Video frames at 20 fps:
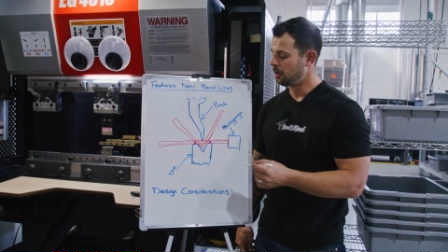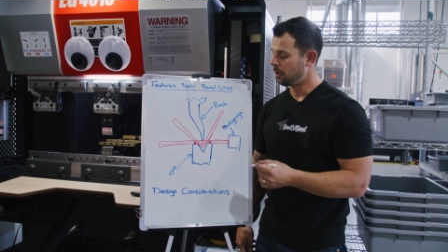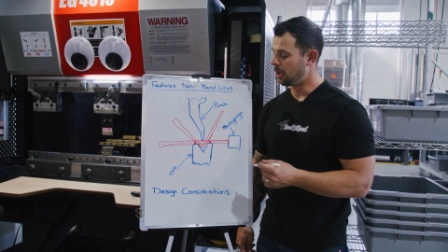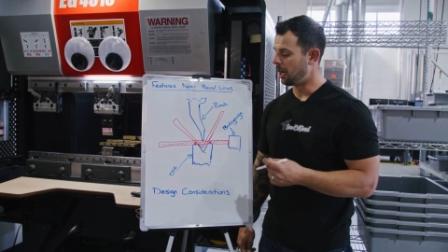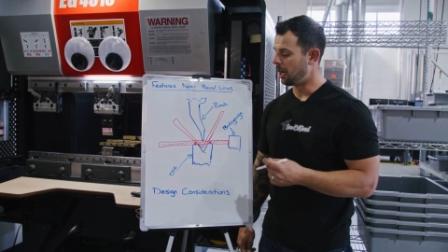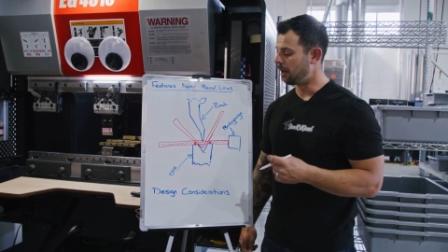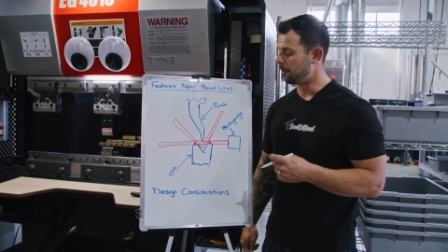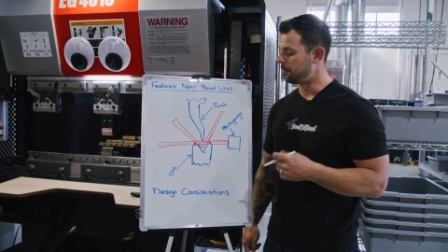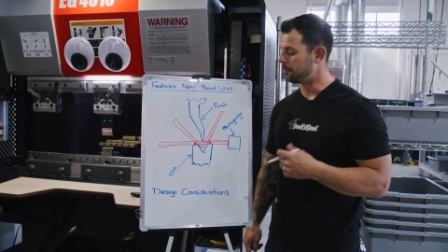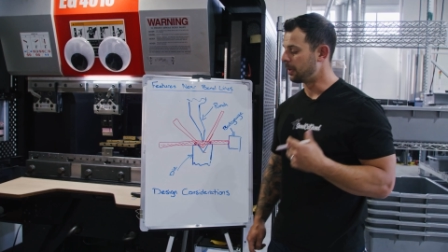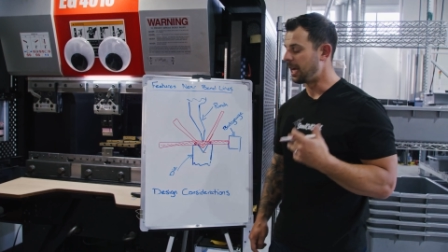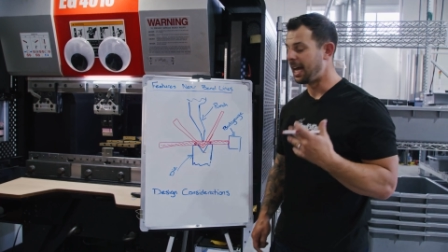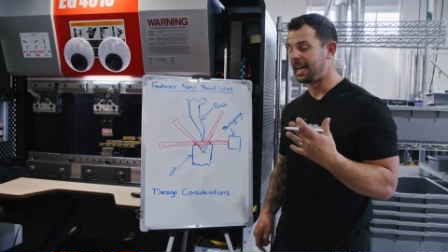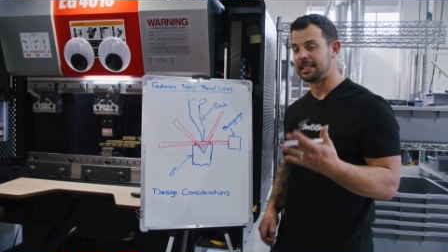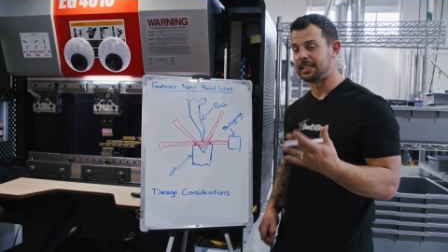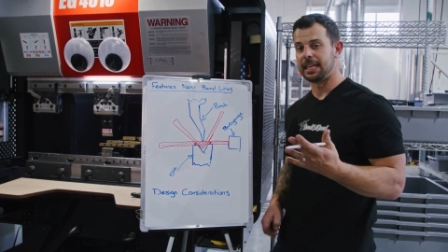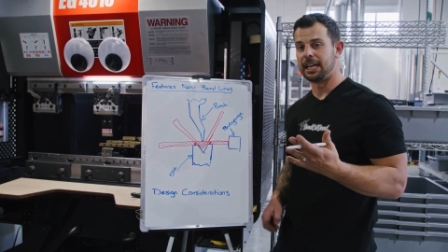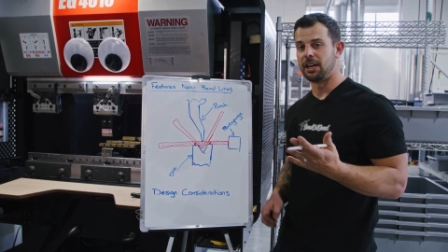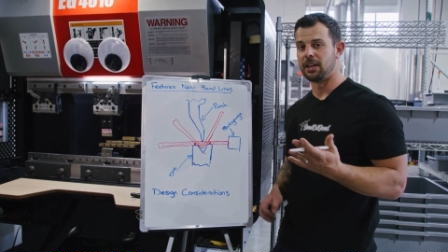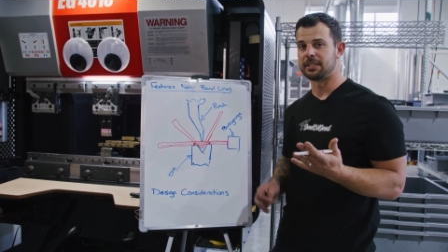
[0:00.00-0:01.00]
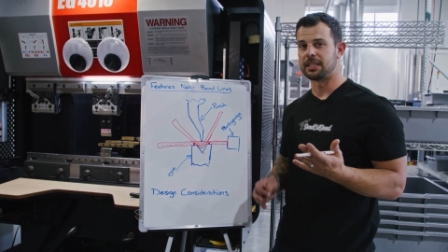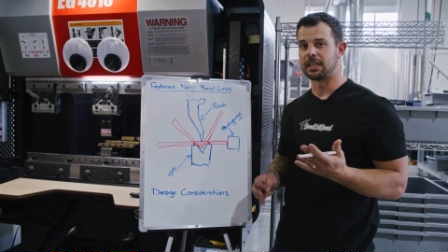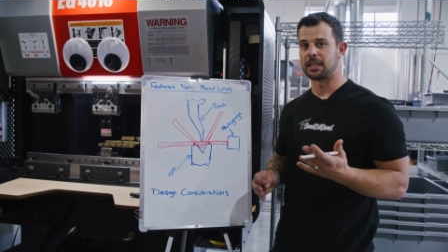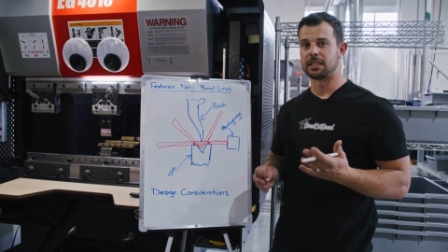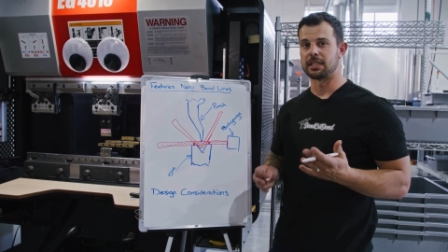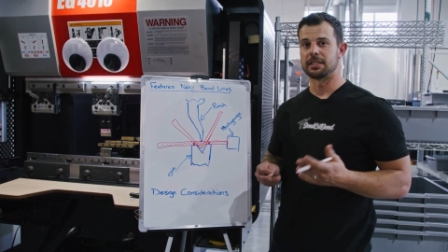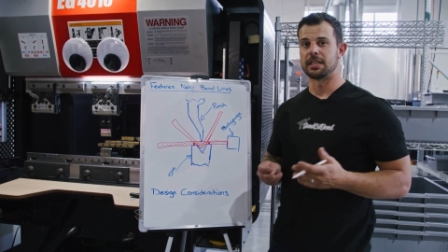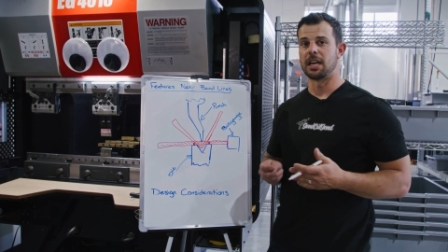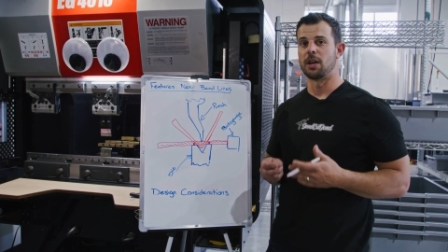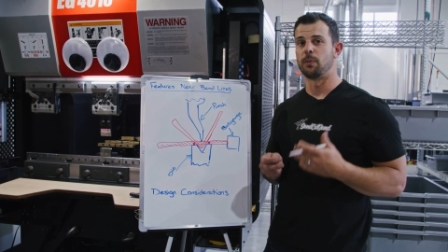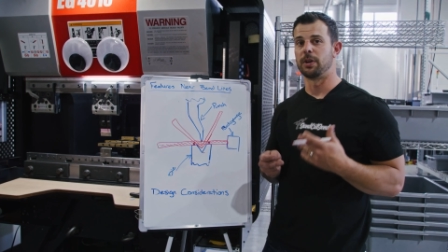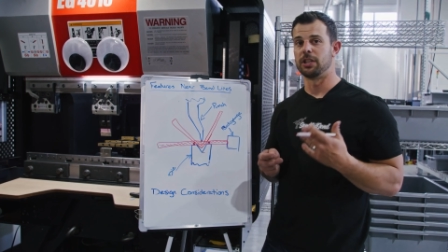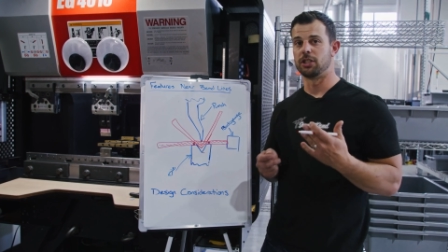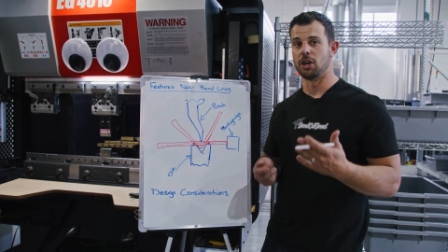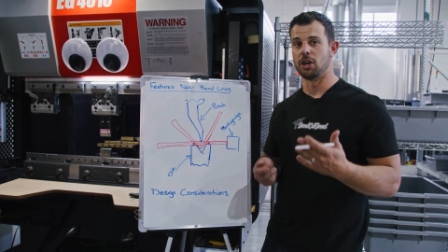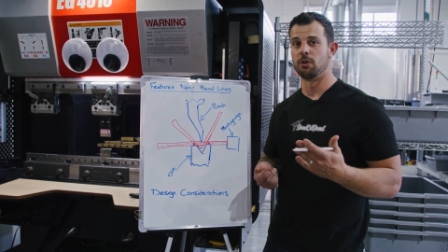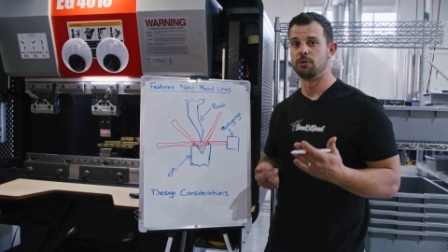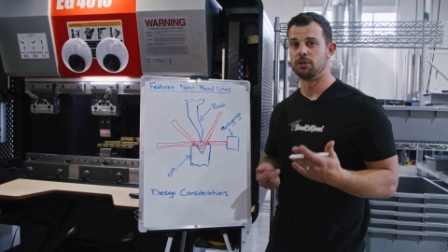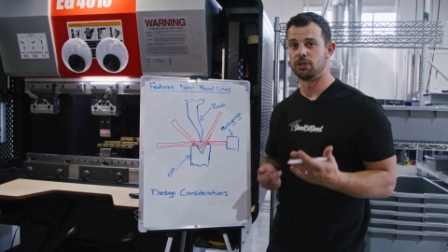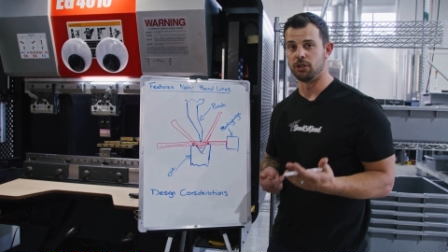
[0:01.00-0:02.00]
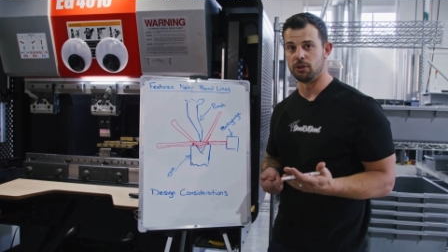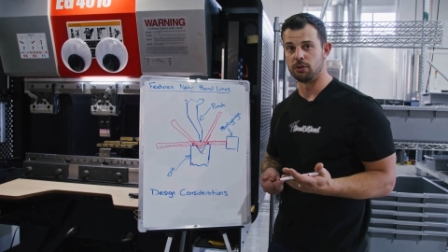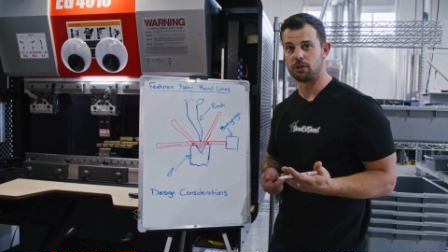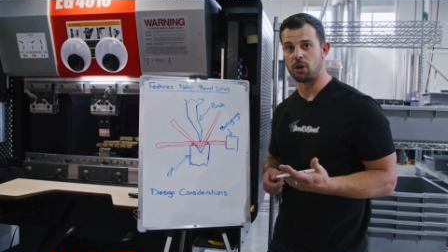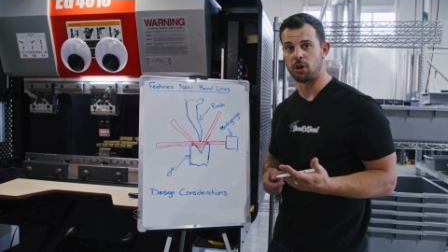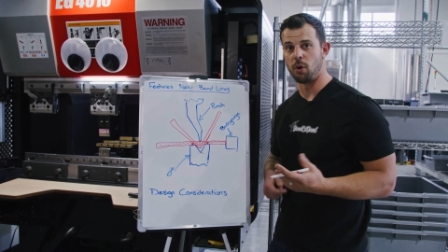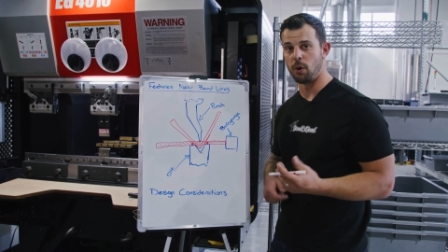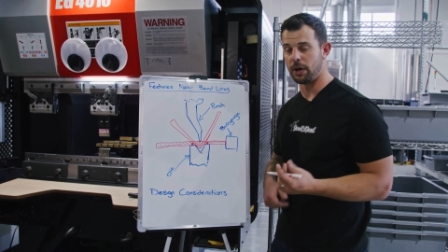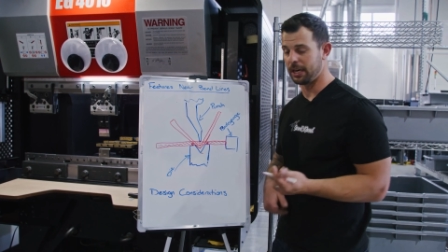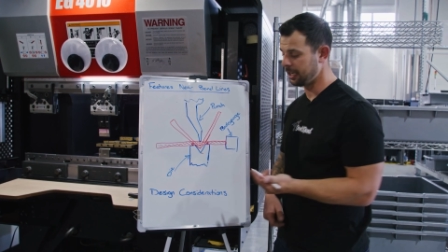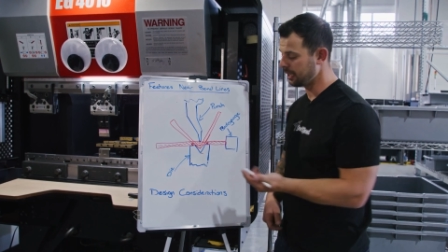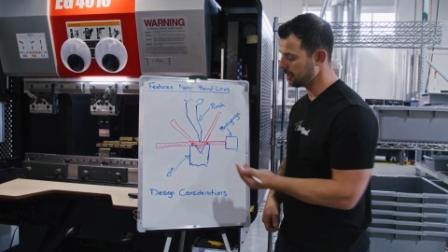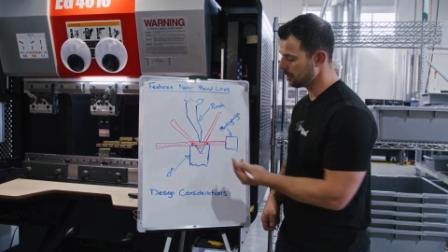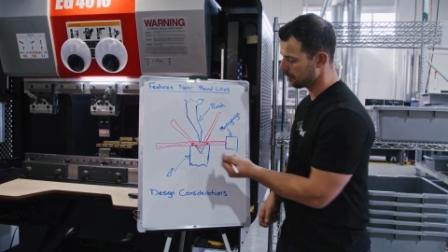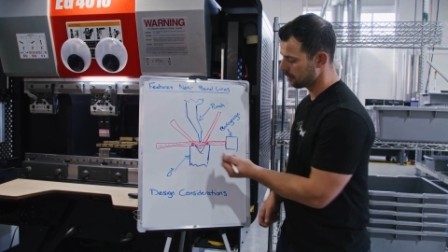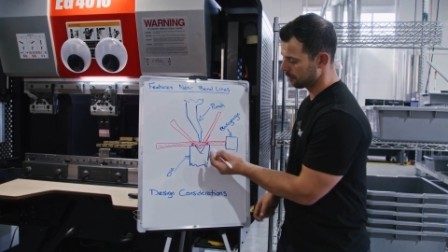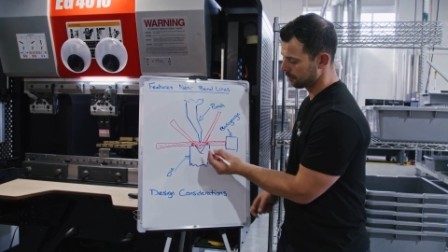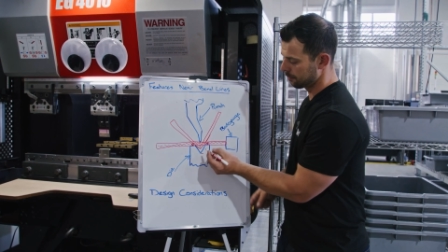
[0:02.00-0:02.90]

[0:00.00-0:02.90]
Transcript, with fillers: Um, at, here at SendCutSend, we don't do coining.